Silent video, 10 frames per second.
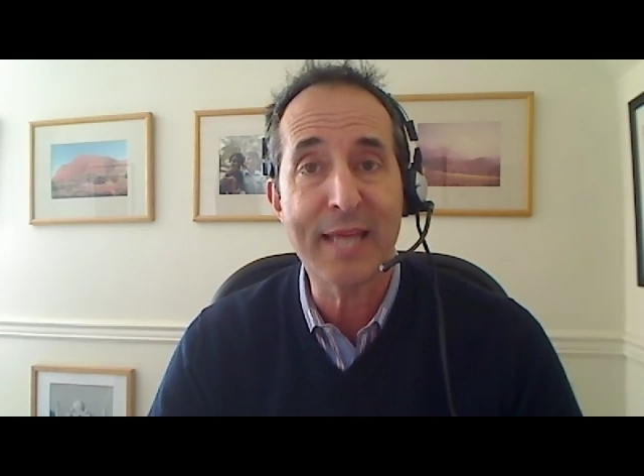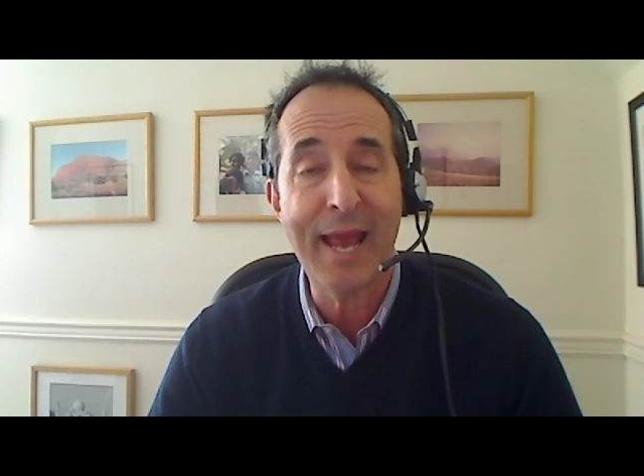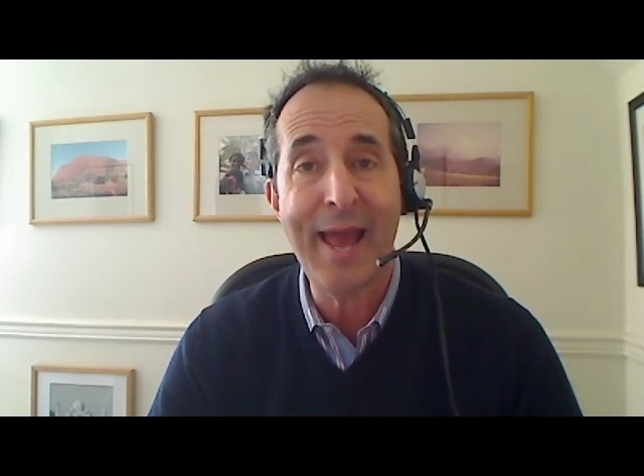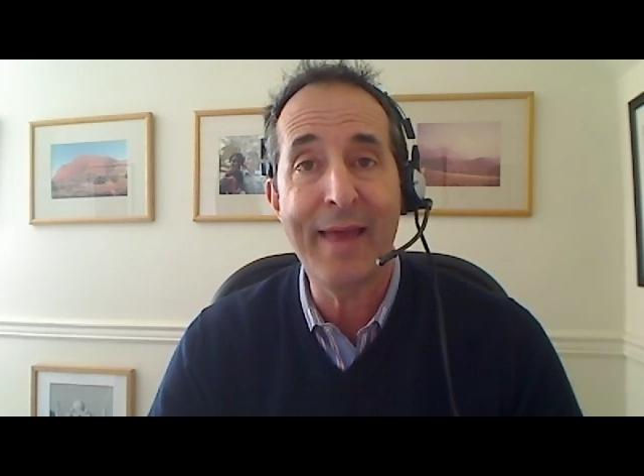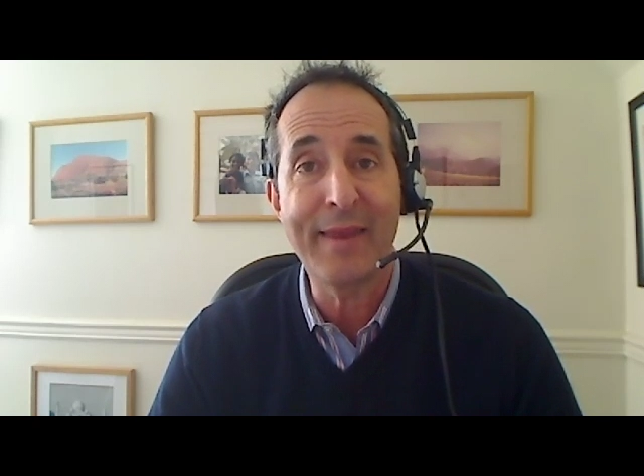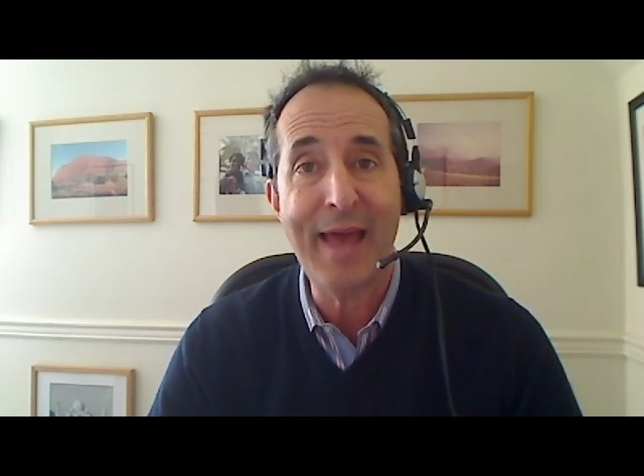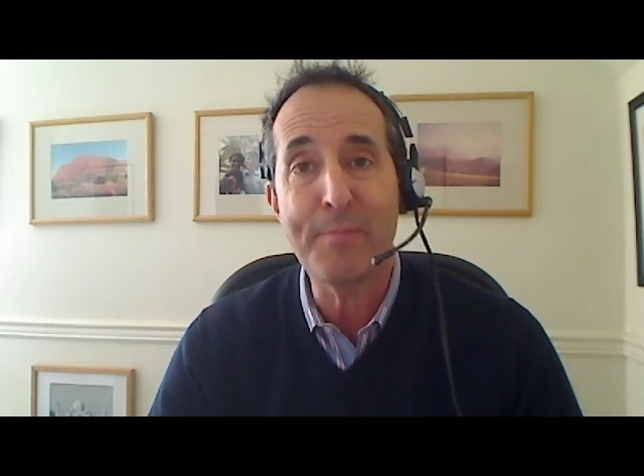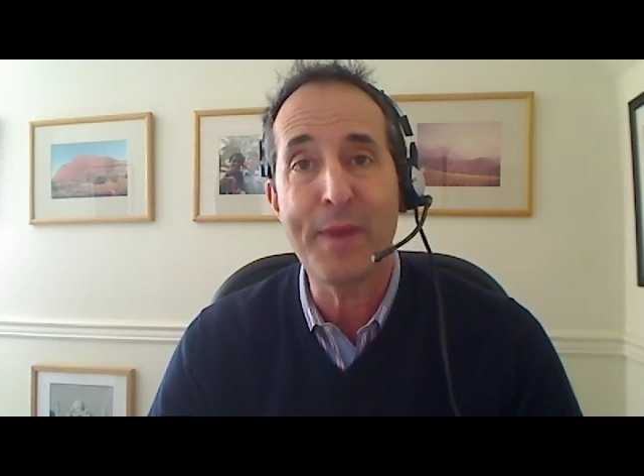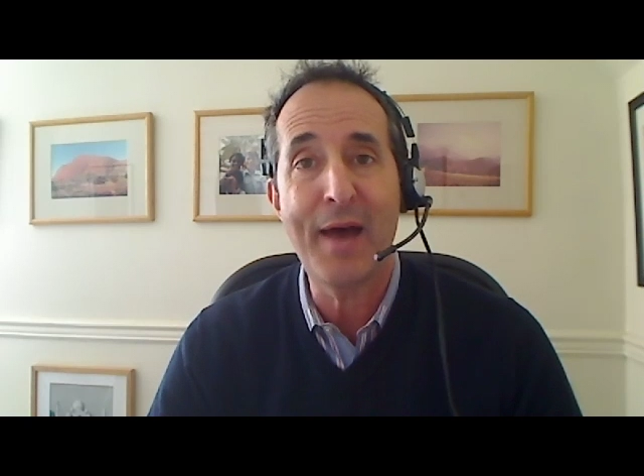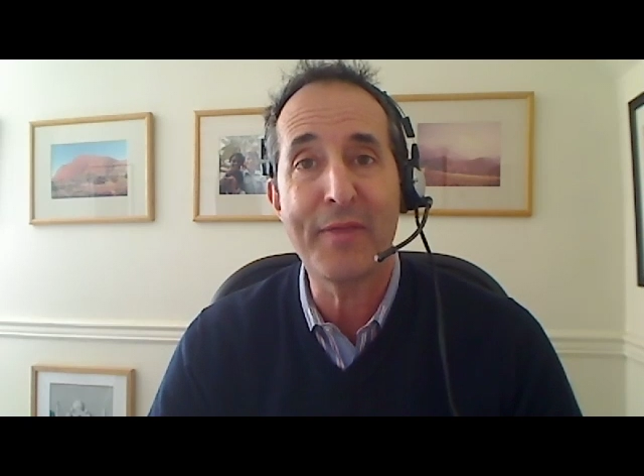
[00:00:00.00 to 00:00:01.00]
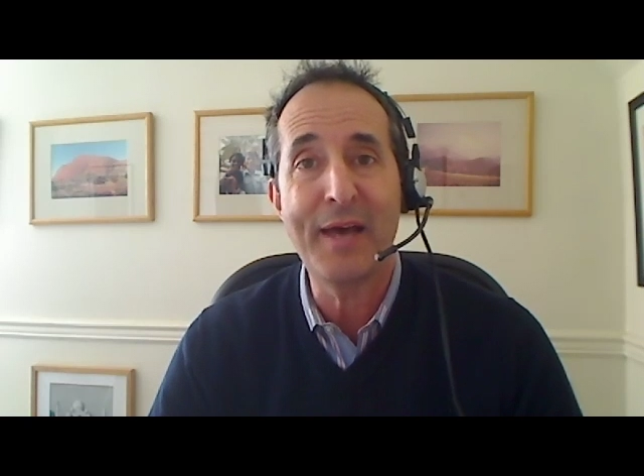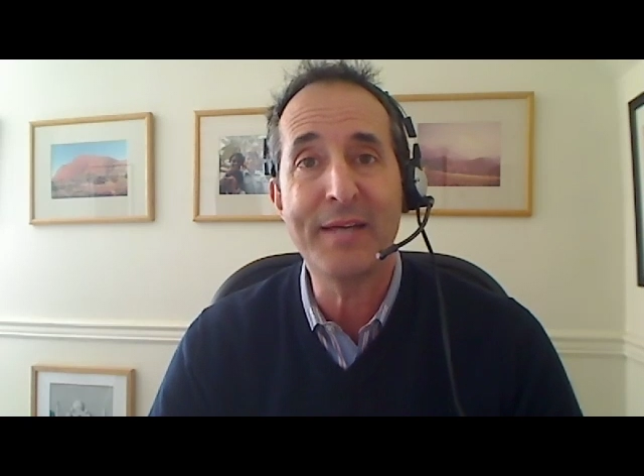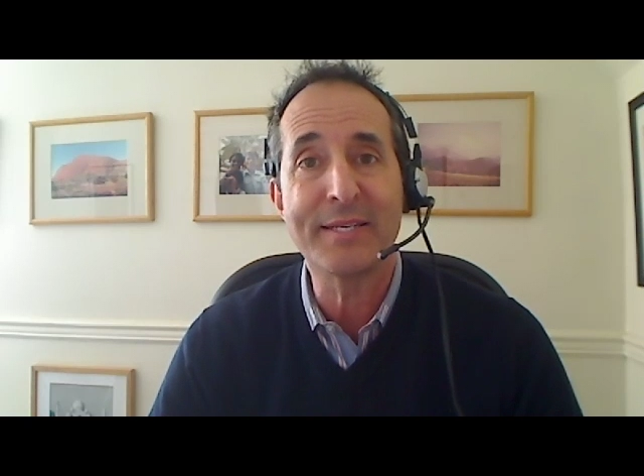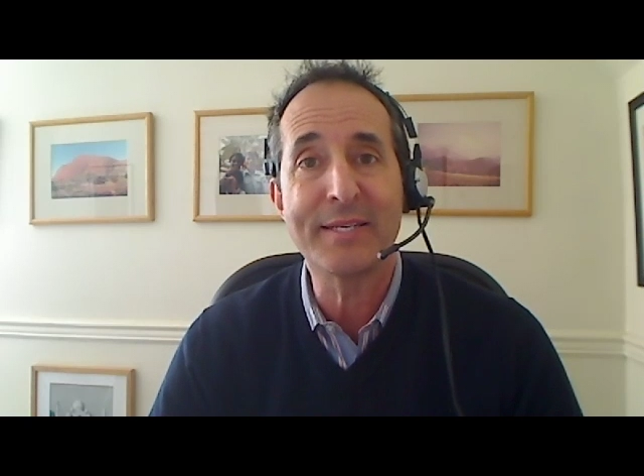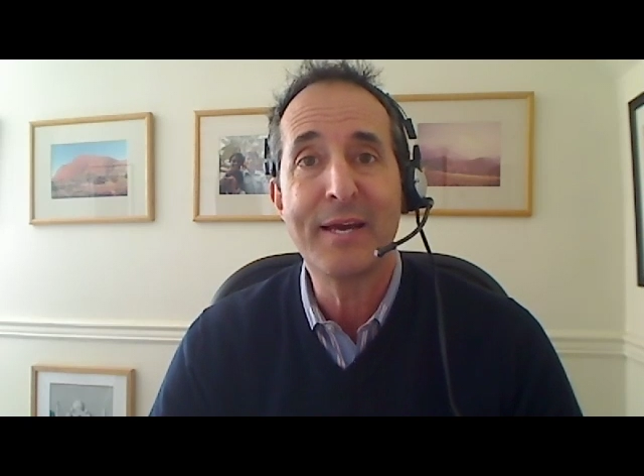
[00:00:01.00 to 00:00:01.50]
and that path
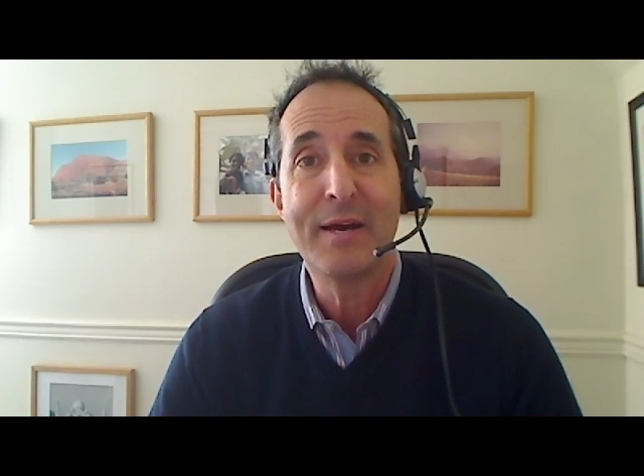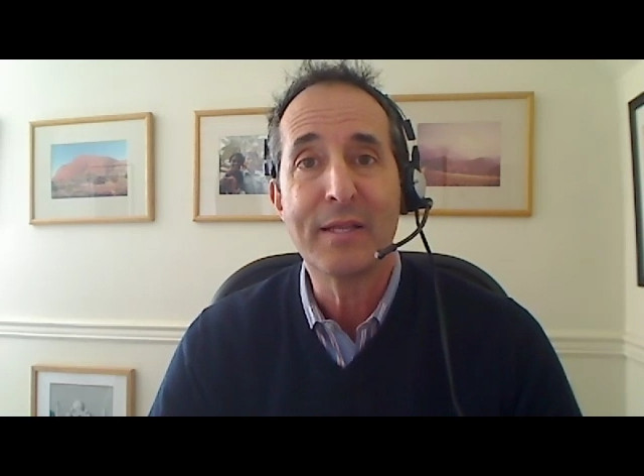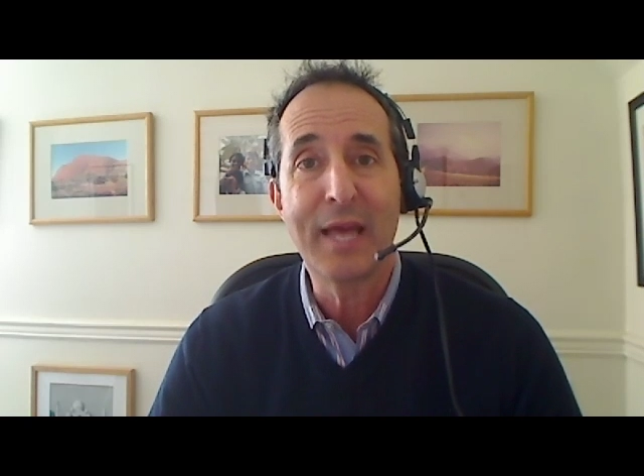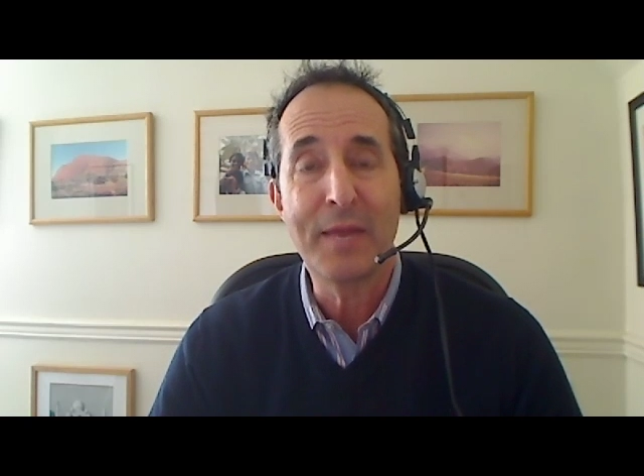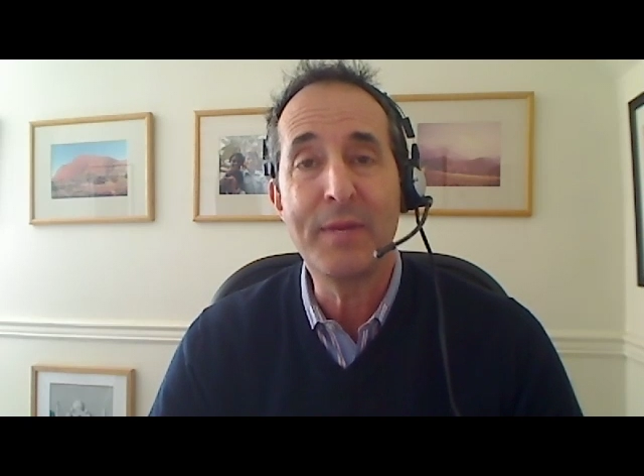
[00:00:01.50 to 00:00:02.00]
has led